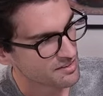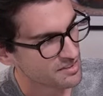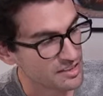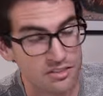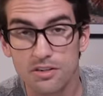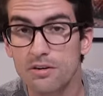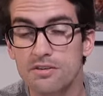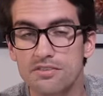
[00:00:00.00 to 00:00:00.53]
this
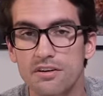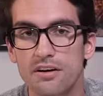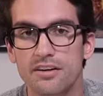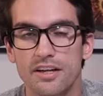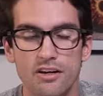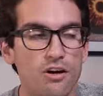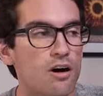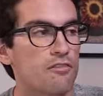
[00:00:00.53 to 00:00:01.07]
thing turns on
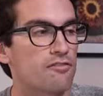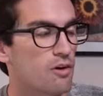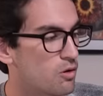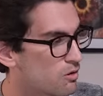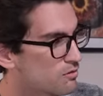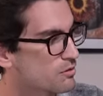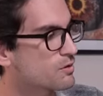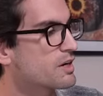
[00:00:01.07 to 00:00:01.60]
and off
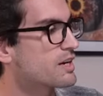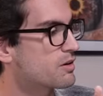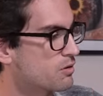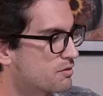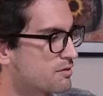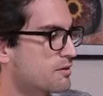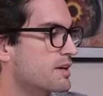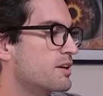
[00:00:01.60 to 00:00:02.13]
over and
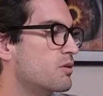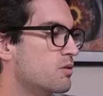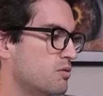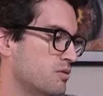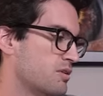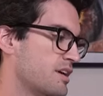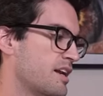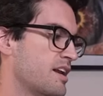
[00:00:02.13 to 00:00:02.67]
over and
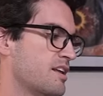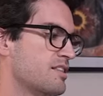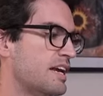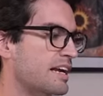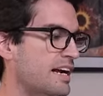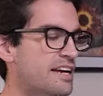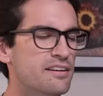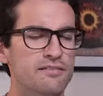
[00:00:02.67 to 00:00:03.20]
over again. And
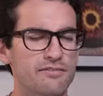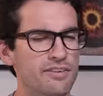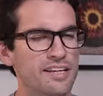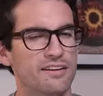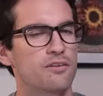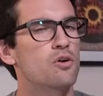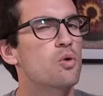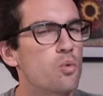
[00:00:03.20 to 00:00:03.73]
that kind of
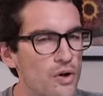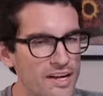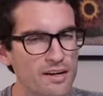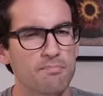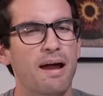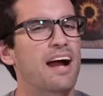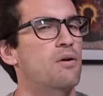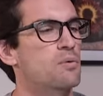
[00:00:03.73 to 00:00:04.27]
like
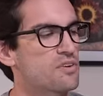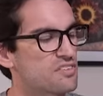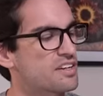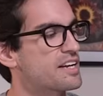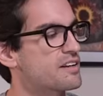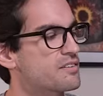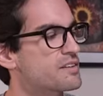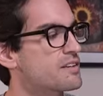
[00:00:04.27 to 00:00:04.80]
quick power
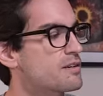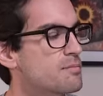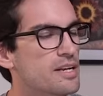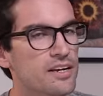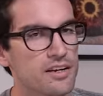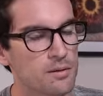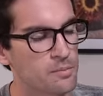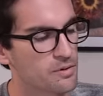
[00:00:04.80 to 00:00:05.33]
cycling can
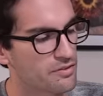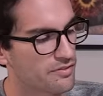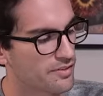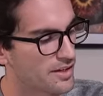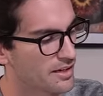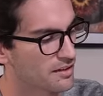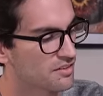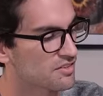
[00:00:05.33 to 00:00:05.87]
mean a number of
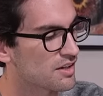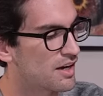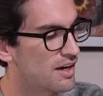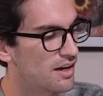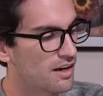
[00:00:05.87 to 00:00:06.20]
things.